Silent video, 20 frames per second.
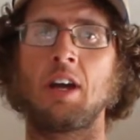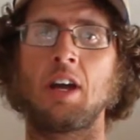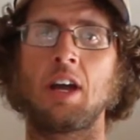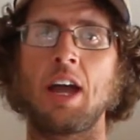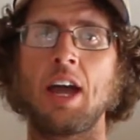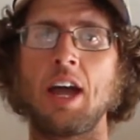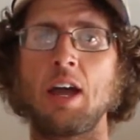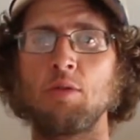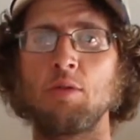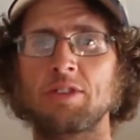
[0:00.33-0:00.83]

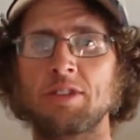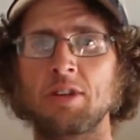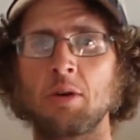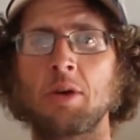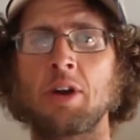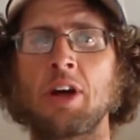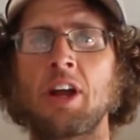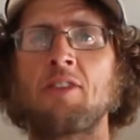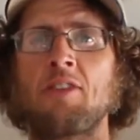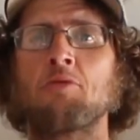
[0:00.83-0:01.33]
Hey, what's going
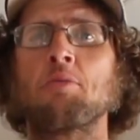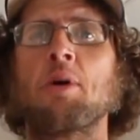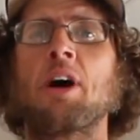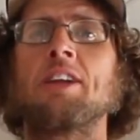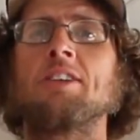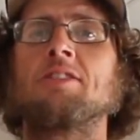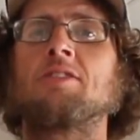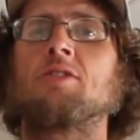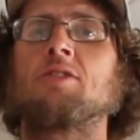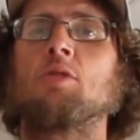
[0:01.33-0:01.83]
on, everybody?
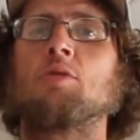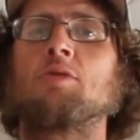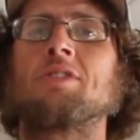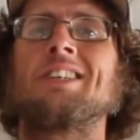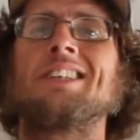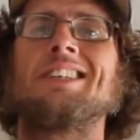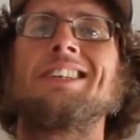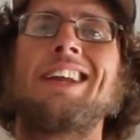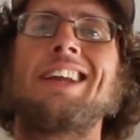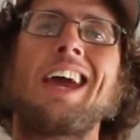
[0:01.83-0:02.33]
So
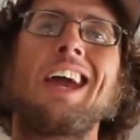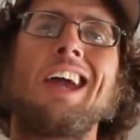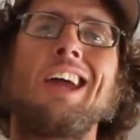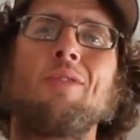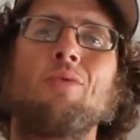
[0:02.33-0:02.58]
today